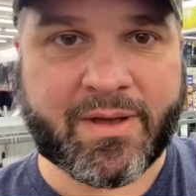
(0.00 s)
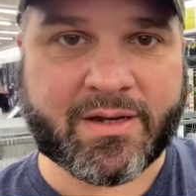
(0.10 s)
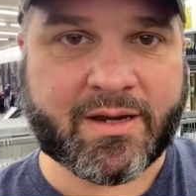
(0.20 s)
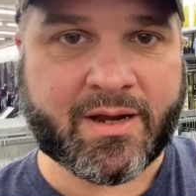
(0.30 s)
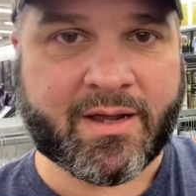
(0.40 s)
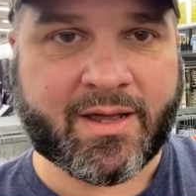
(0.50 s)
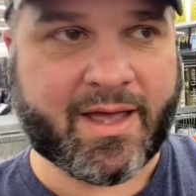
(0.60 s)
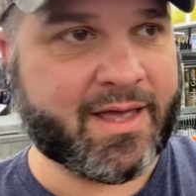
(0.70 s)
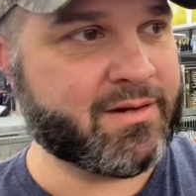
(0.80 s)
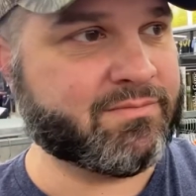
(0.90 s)
it
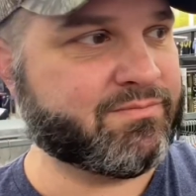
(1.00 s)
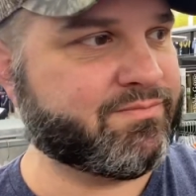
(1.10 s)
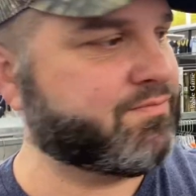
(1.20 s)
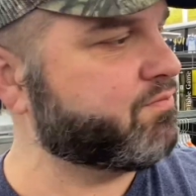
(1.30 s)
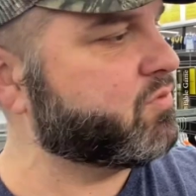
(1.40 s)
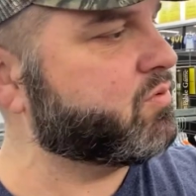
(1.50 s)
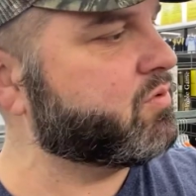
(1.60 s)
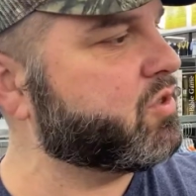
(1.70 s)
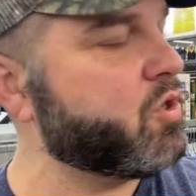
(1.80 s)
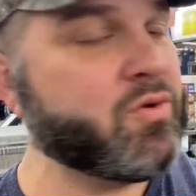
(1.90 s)
and
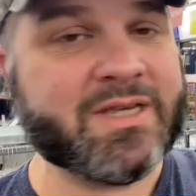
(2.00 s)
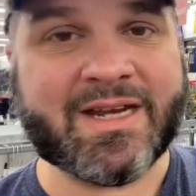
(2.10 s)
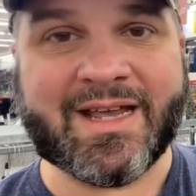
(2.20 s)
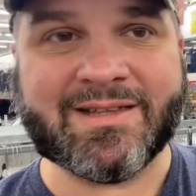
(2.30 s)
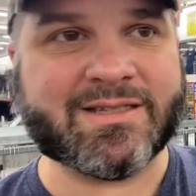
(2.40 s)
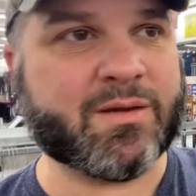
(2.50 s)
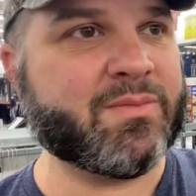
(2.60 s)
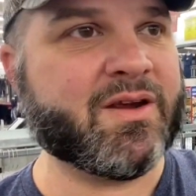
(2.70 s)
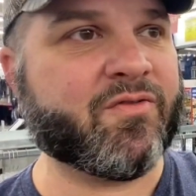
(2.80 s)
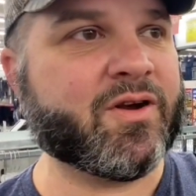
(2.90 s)
use it in some
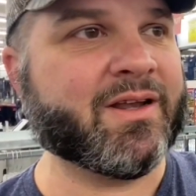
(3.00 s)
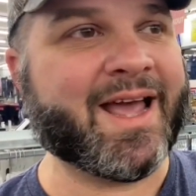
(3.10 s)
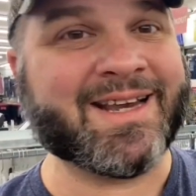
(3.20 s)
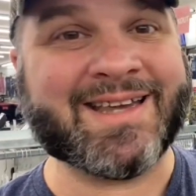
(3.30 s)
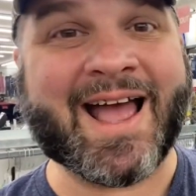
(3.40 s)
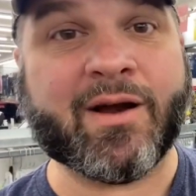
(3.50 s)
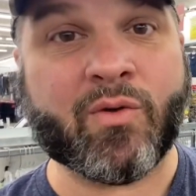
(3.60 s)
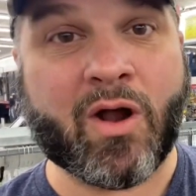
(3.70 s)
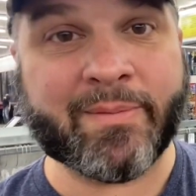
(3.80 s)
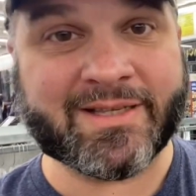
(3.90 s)
different like
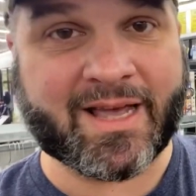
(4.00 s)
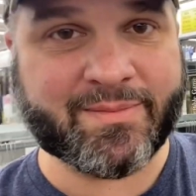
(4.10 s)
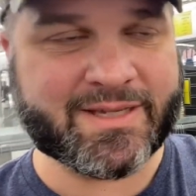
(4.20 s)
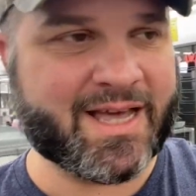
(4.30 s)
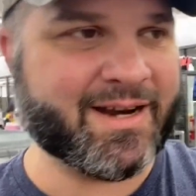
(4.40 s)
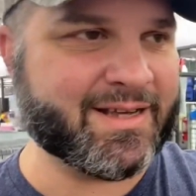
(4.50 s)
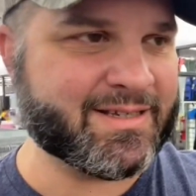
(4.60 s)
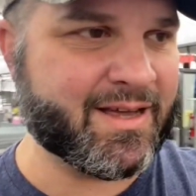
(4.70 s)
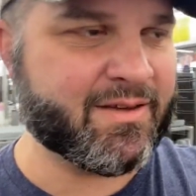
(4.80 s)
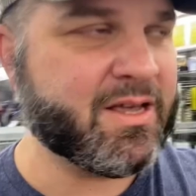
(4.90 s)
diorama type settings,
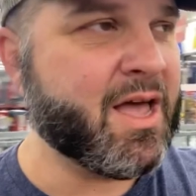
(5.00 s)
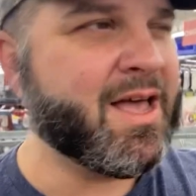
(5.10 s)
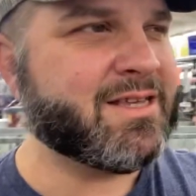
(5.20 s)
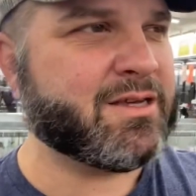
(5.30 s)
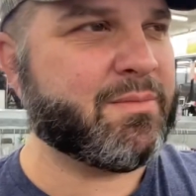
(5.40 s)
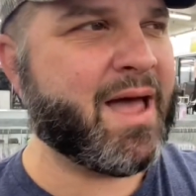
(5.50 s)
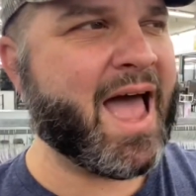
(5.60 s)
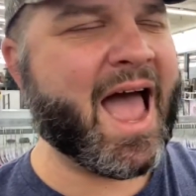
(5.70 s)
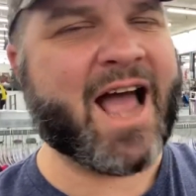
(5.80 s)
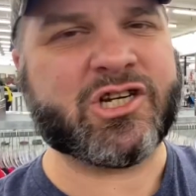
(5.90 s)
some
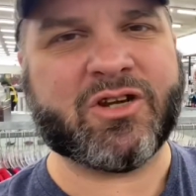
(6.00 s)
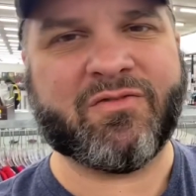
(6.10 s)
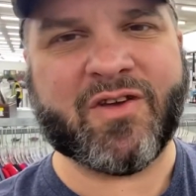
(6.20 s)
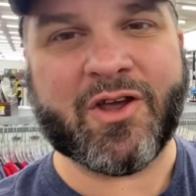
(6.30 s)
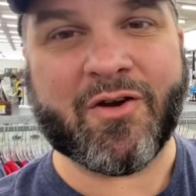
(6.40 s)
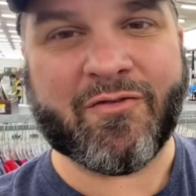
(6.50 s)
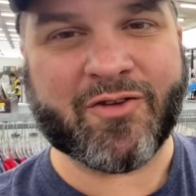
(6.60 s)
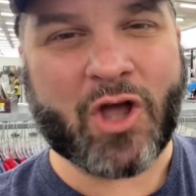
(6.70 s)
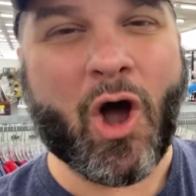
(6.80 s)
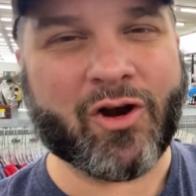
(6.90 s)
action figure
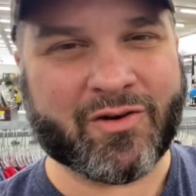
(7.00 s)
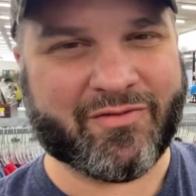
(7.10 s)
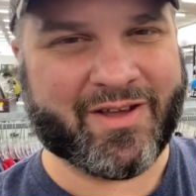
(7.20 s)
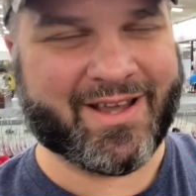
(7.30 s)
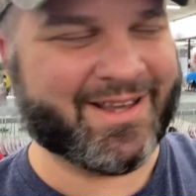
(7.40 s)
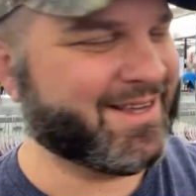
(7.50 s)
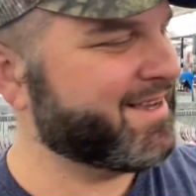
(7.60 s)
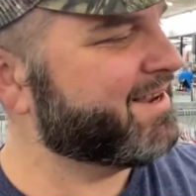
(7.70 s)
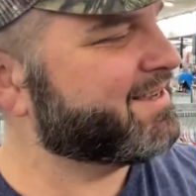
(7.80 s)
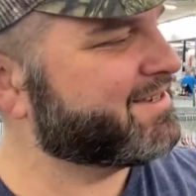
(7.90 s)
photography.
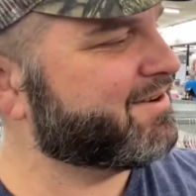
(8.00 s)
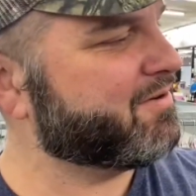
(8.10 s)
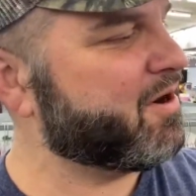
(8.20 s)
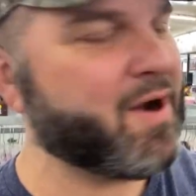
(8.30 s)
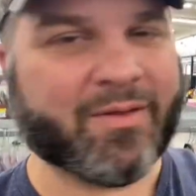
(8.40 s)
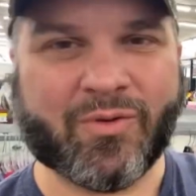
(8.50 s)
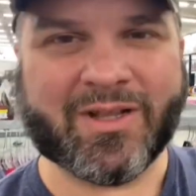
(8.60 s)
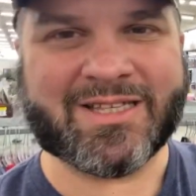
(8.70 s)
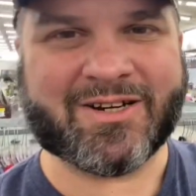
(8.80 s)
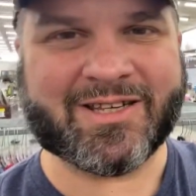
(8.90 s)
So, all right, well,
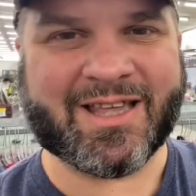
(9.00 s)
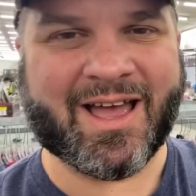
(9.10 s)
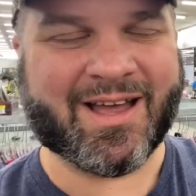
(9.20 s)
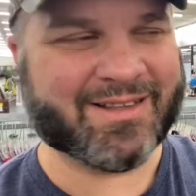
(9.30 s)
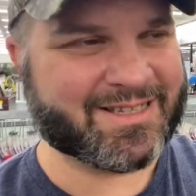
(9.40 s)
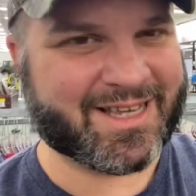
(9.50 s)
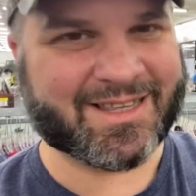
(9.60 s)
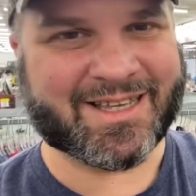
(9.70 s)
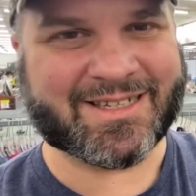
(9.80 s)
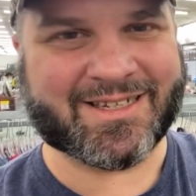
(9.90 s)
let's get this.